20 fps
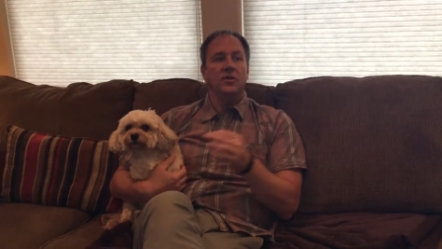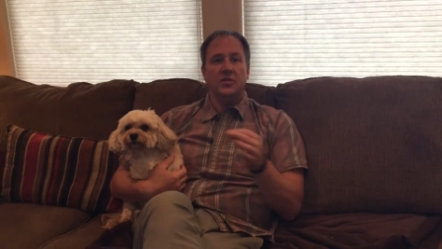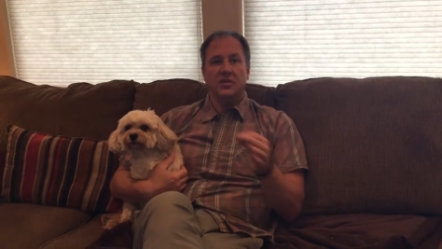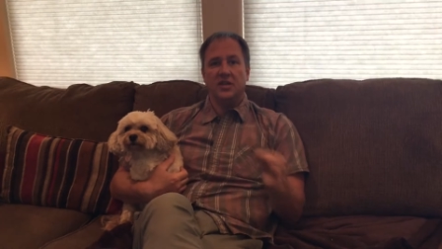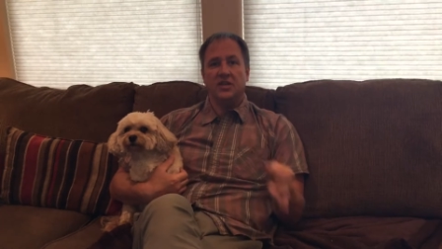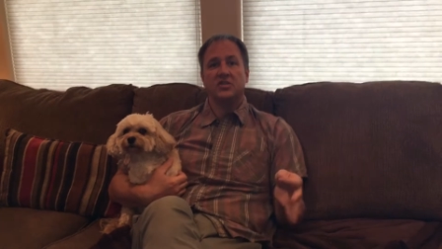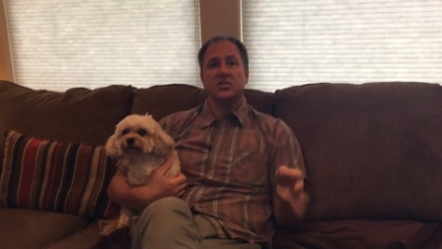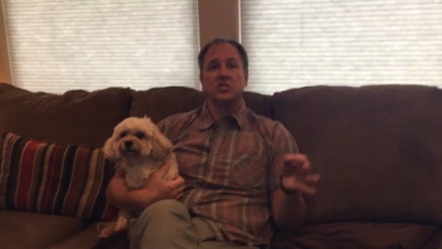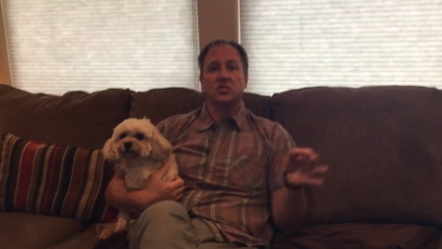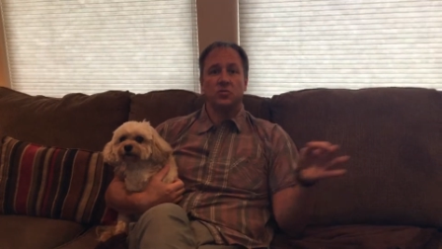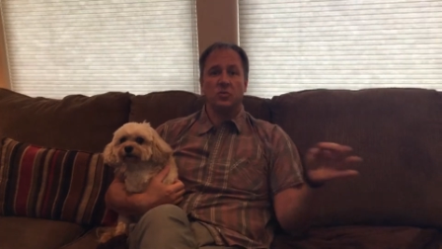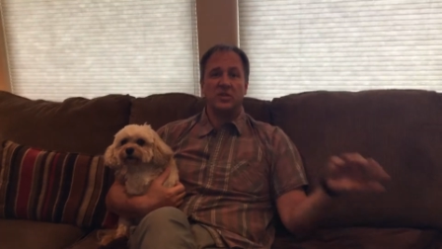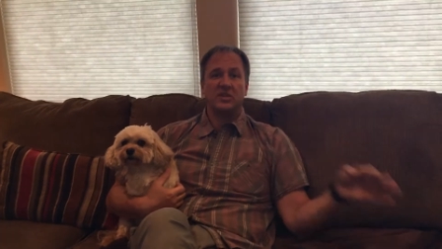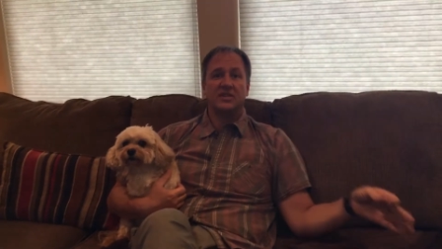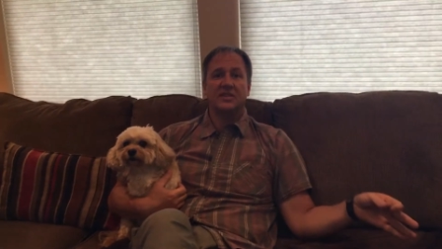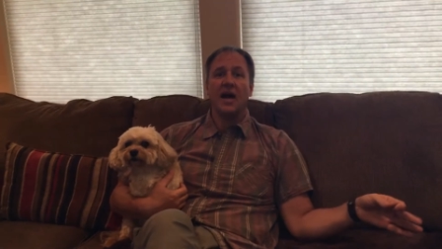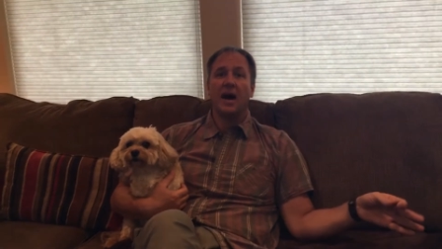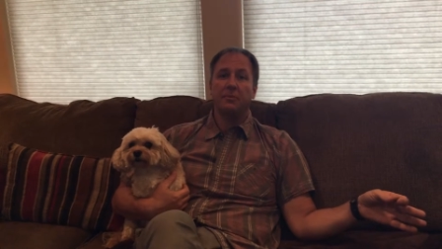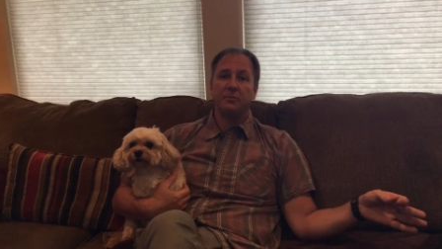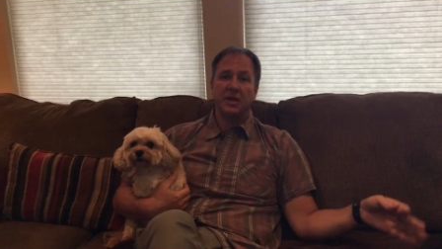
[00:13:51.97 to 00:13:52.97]
the distance we
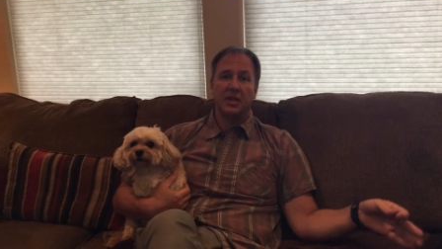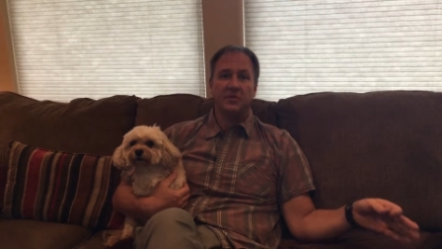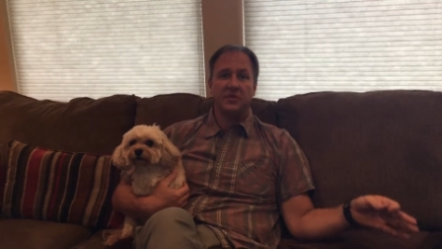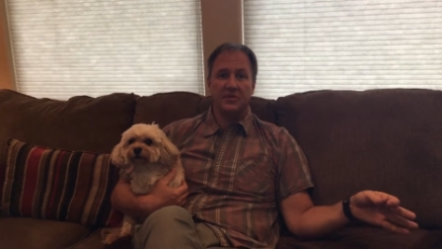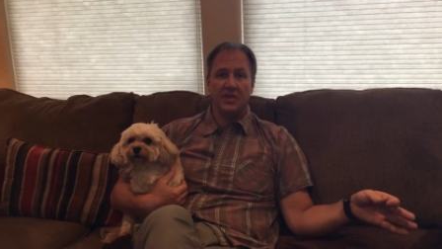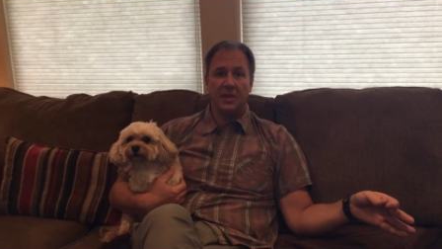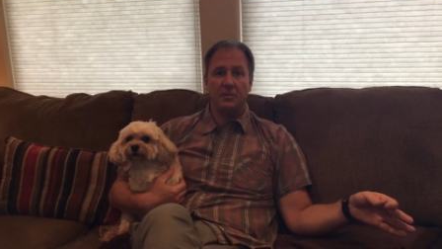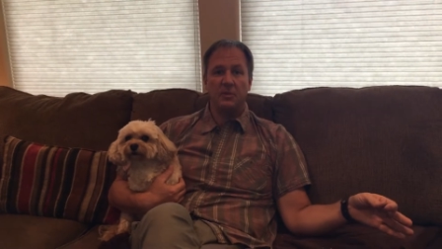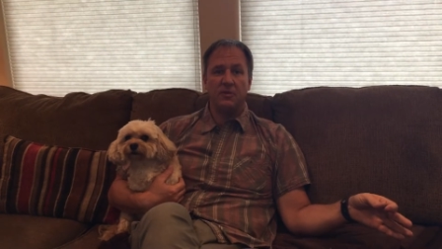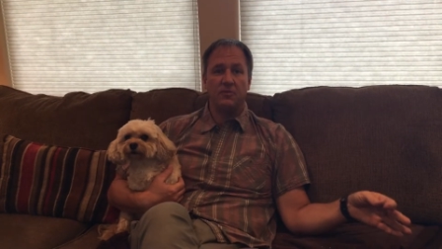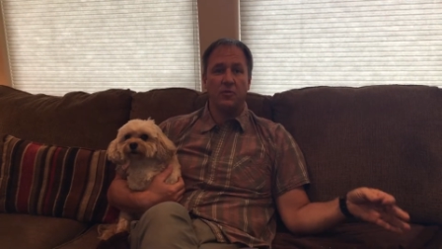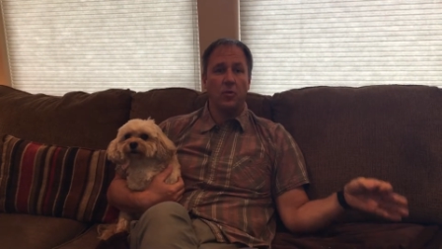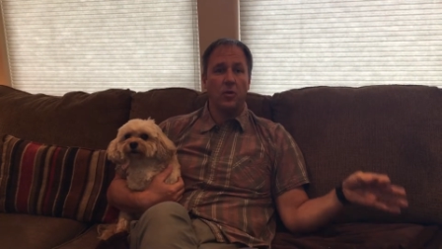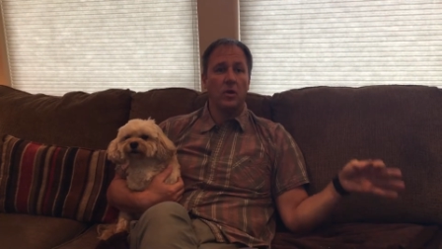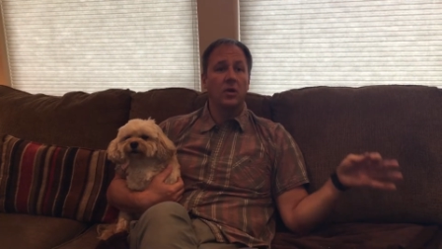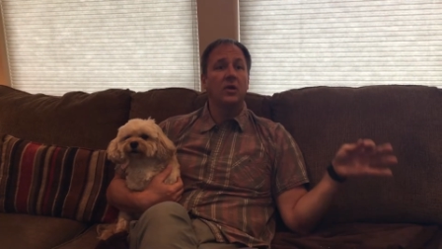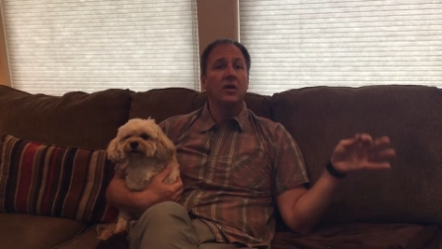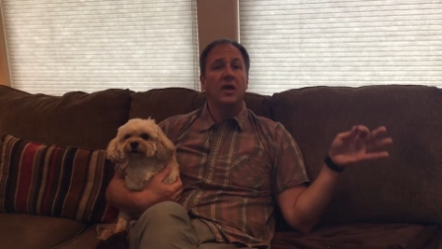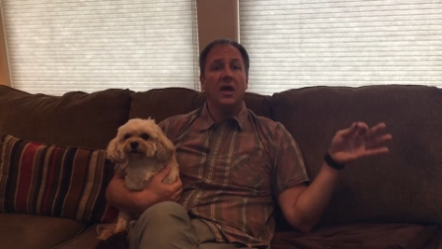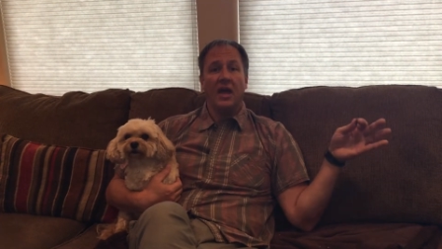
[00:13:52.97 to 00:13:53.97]
stopped at the day
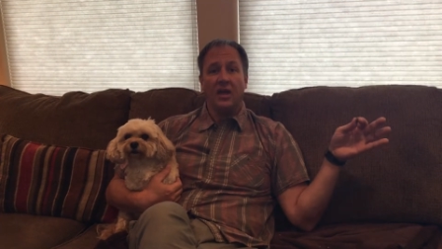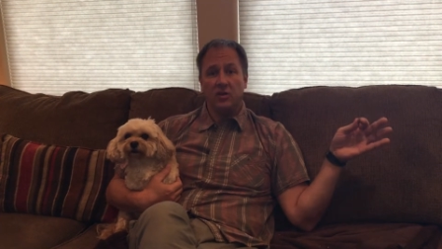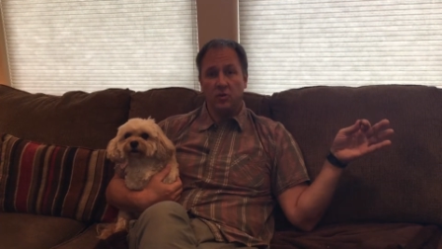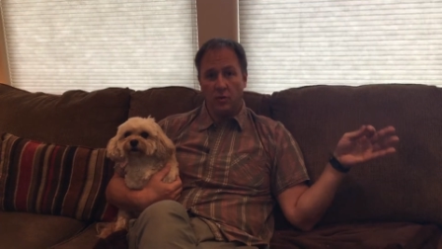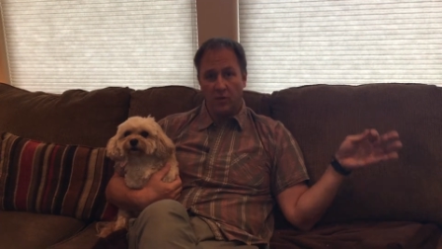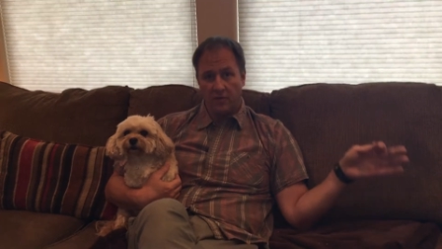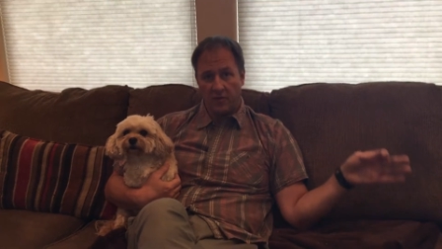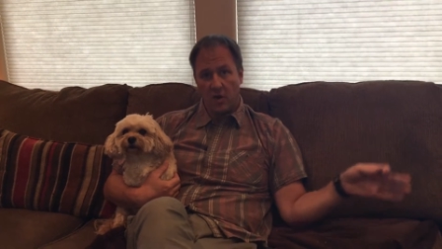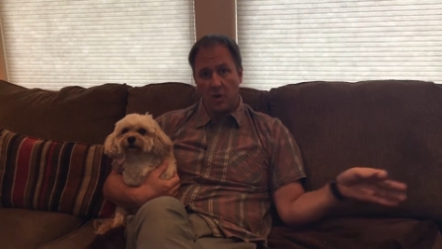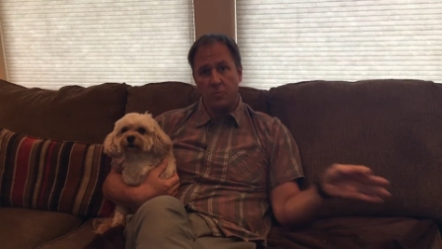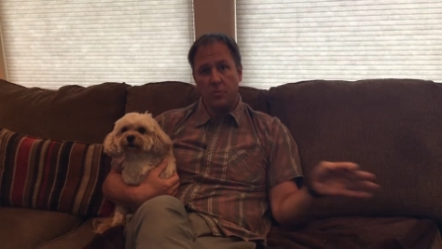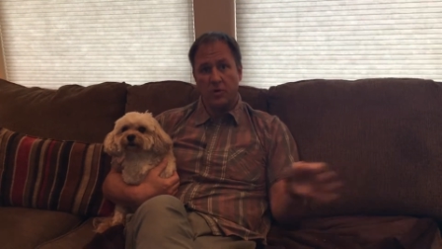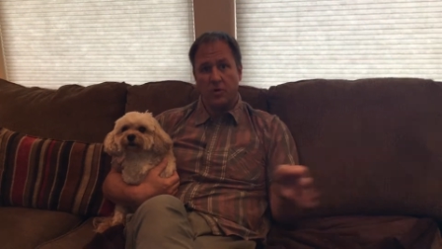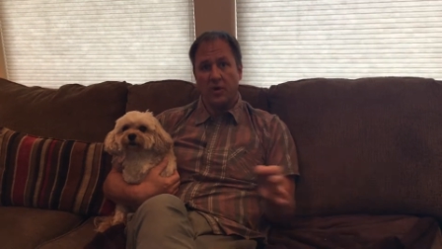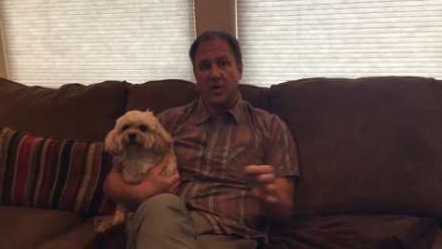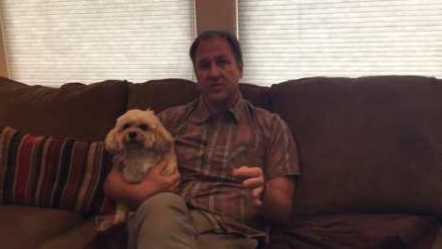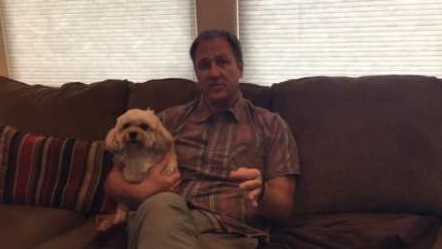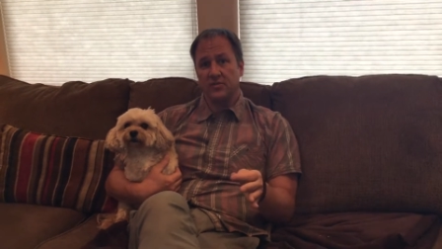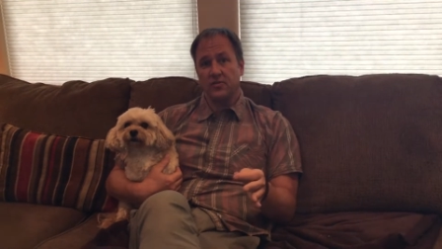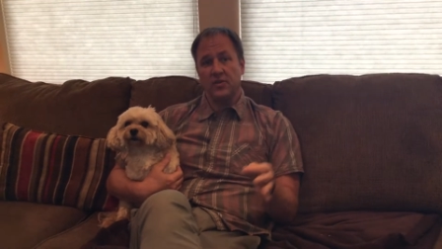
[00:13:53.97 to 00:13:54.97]
before and do it very
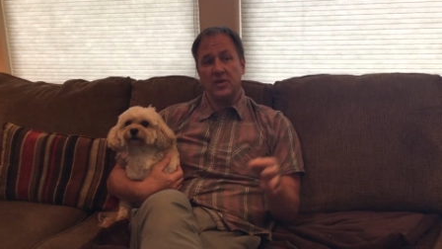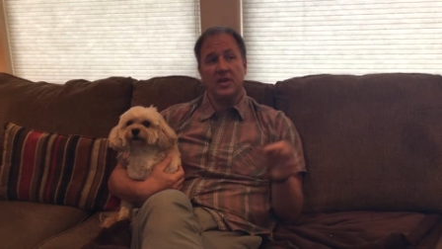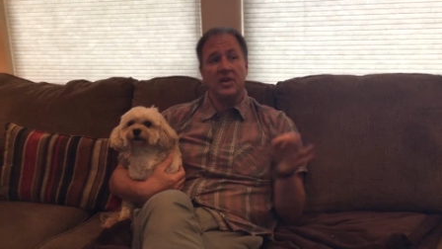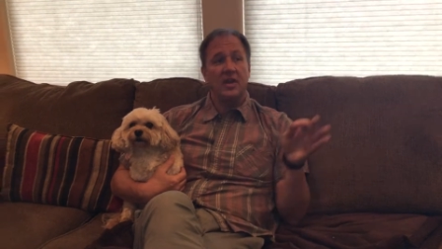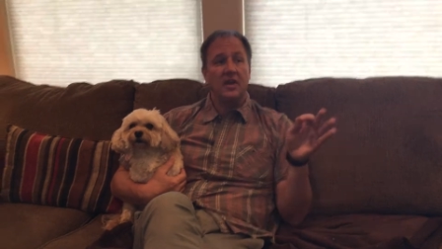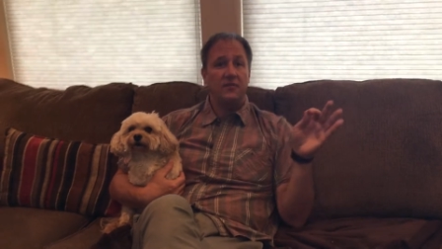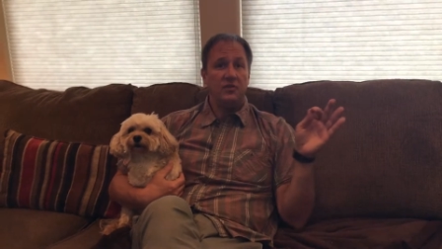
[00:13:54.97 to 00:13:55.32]
progressively.